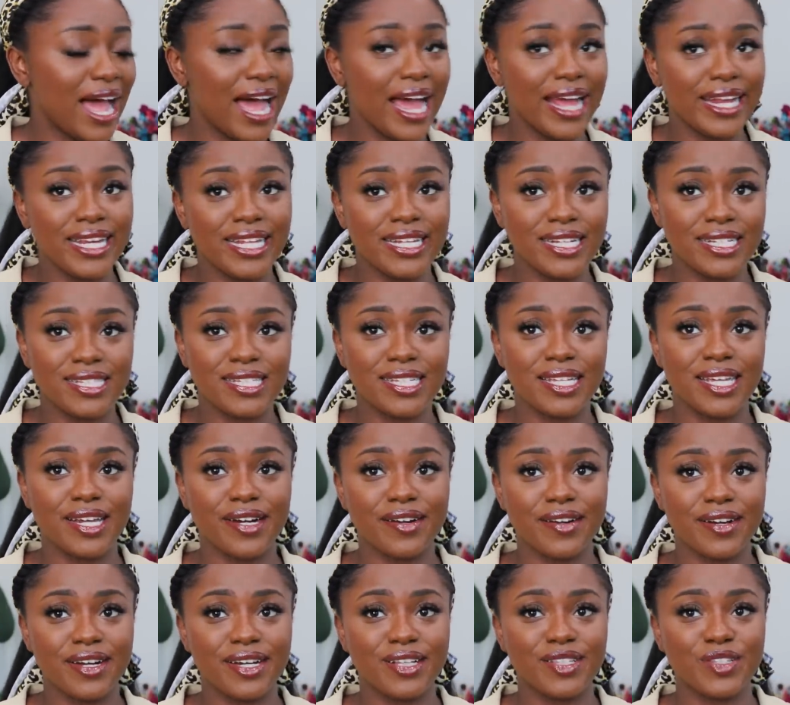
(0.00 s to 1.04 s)
I needed to
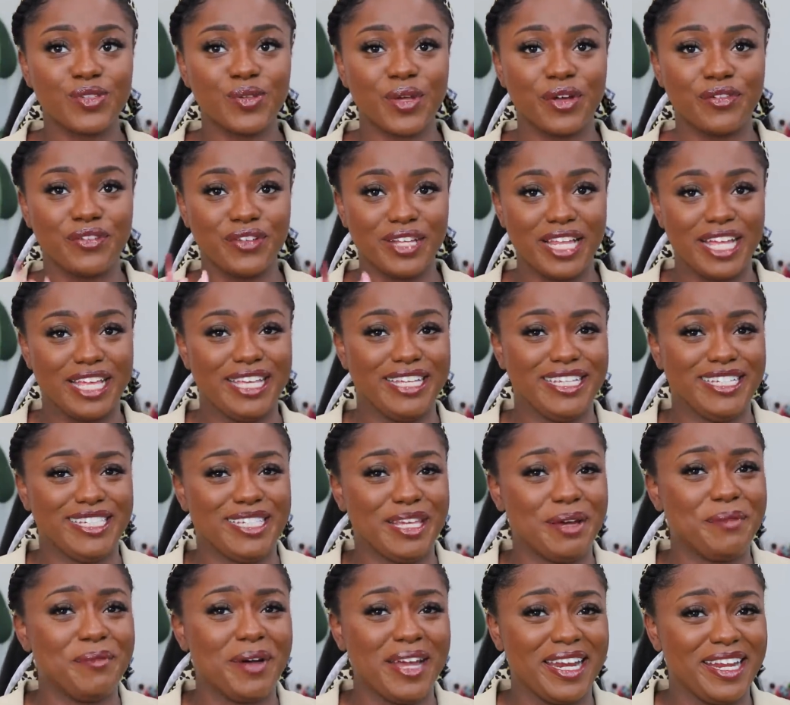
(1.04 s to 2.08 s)
hear it, so I feel like
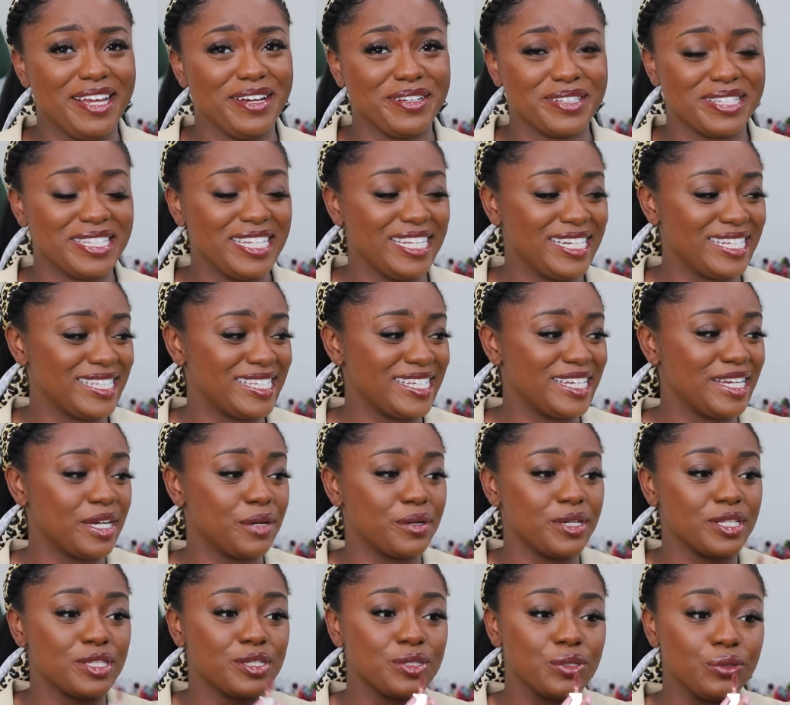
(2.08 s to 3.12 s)
somebody else needed to
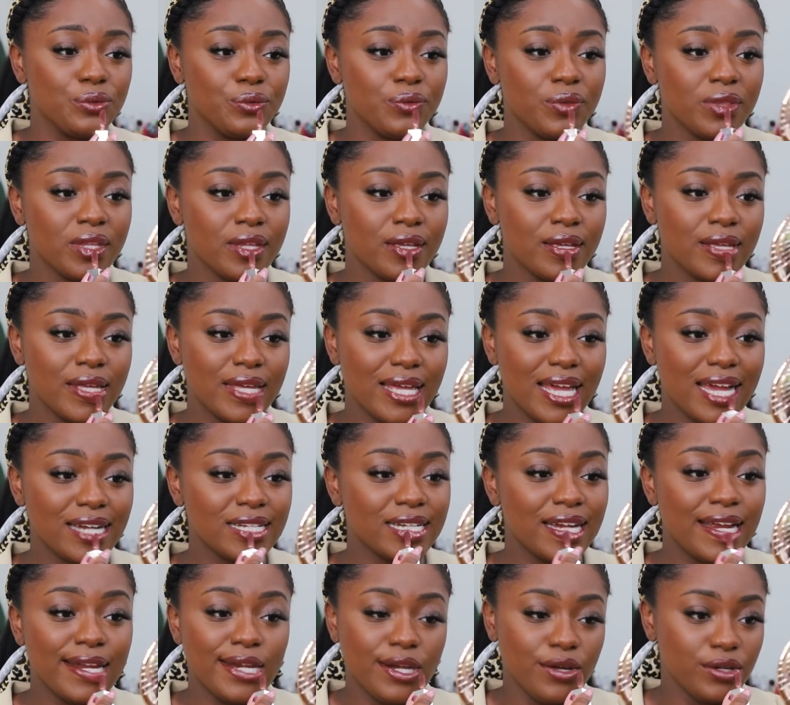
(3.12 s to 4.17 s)
hear it too.
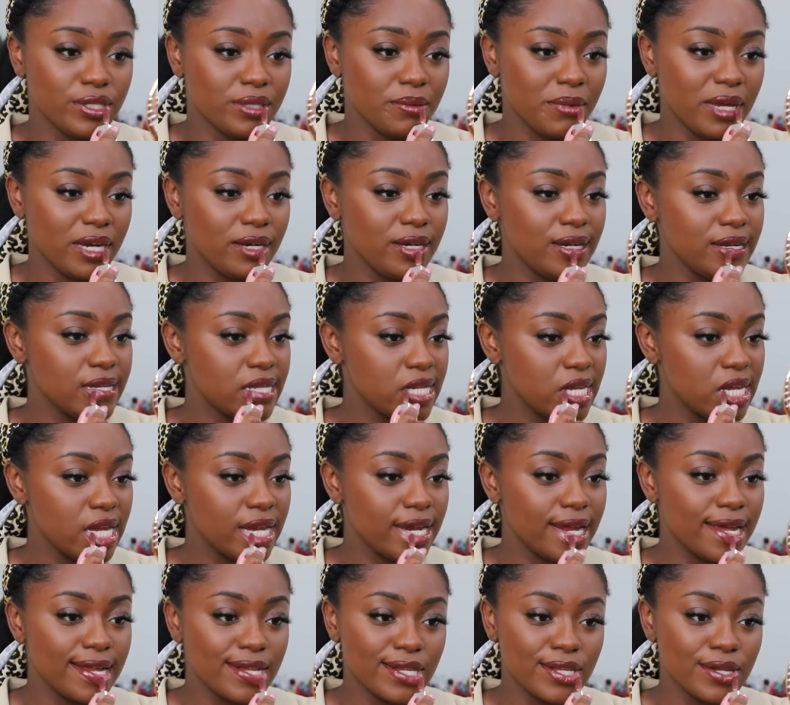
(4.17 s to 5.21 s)
Actually, I know somebody needs to
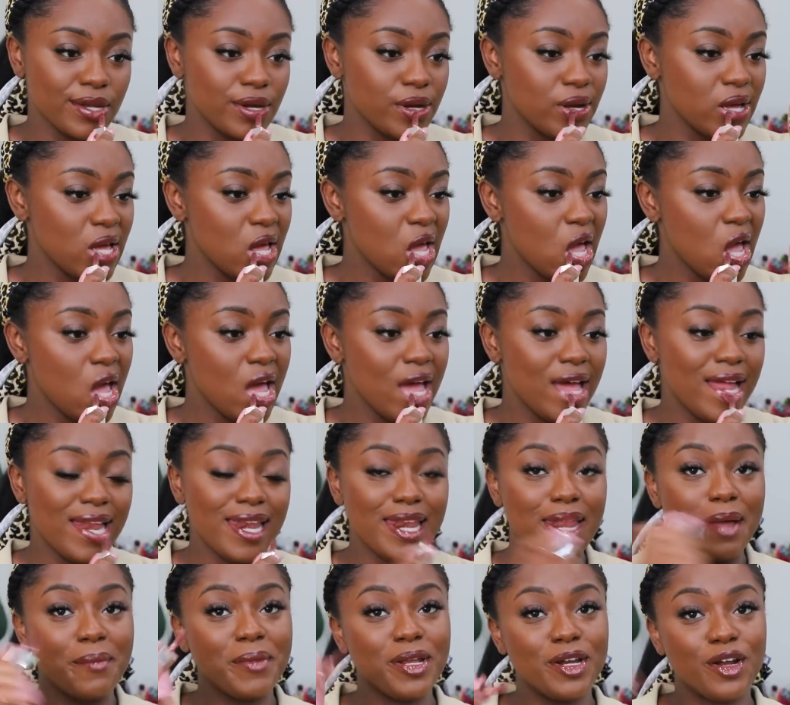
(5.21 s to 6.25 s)
hear that, so
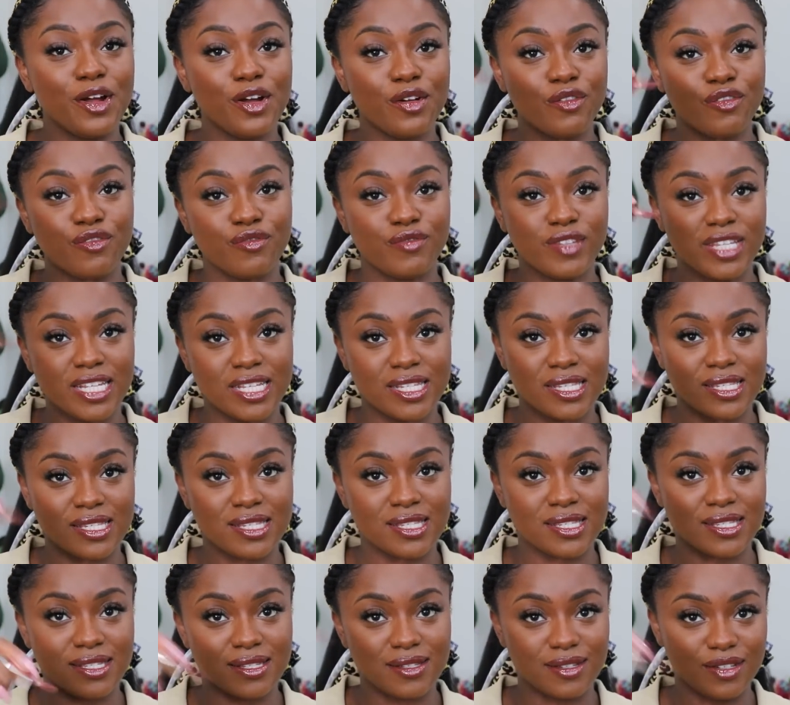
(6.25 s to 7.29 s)
let me know
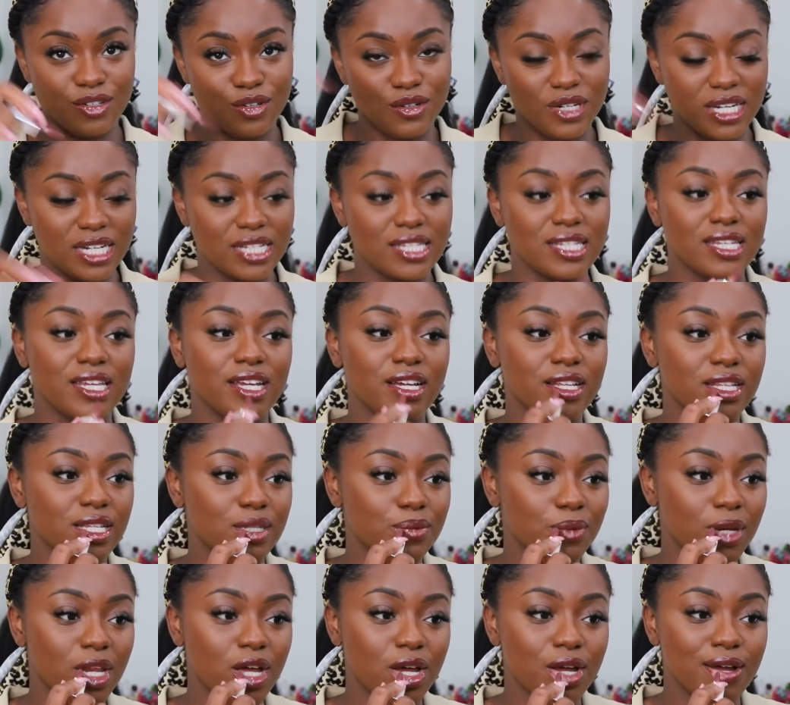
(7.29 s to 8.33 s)
if you needed to hear
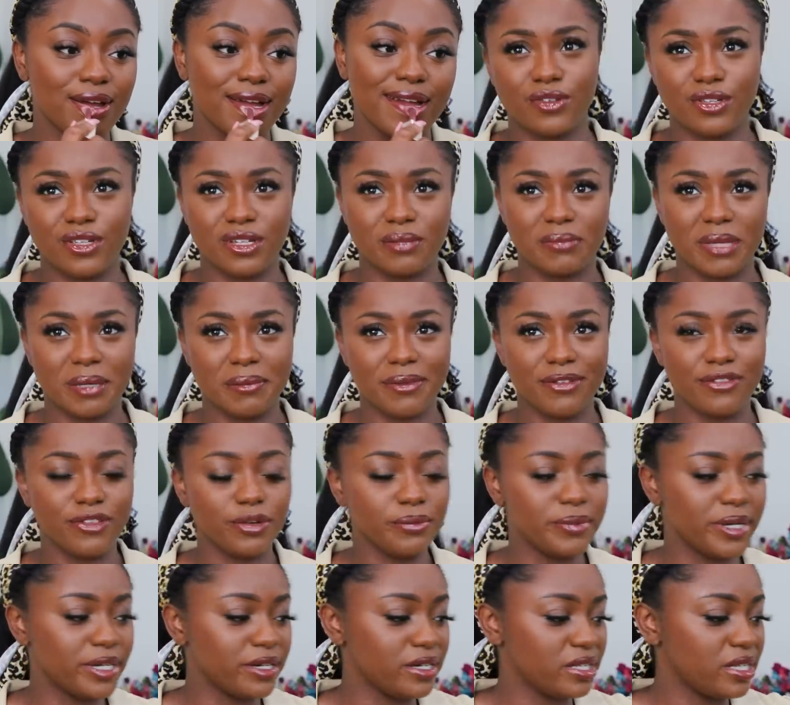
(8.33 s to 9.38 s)
this below so you can make me
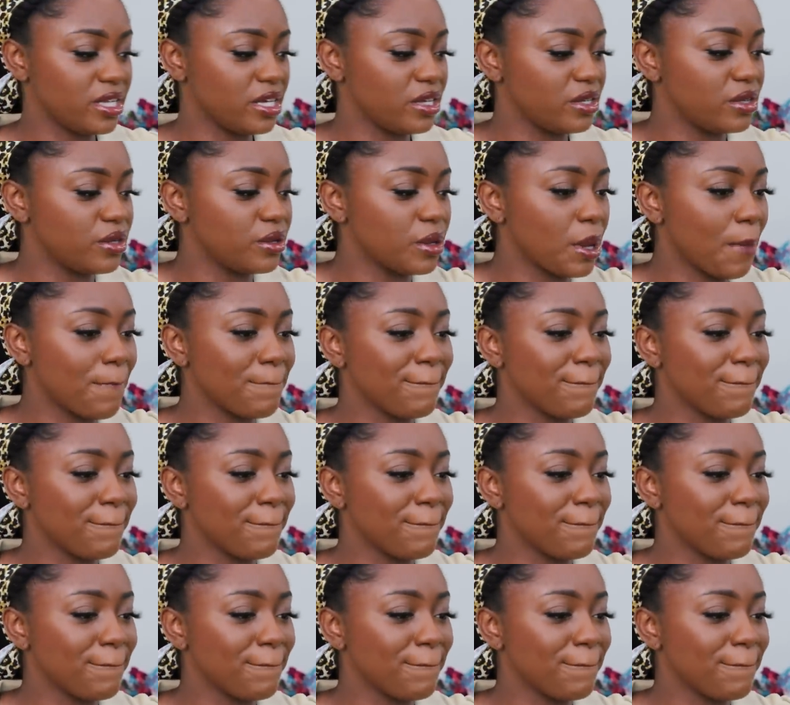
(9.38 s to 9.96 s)
feel better, thank you.